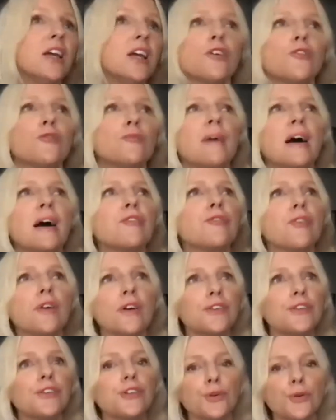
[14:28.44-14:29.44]
of my
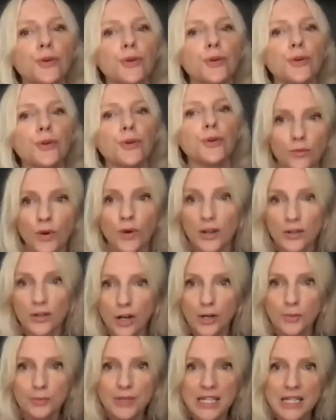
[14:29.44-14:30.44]
friends who are
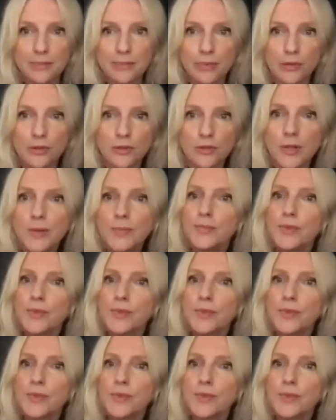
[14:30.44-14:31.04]
well-known people,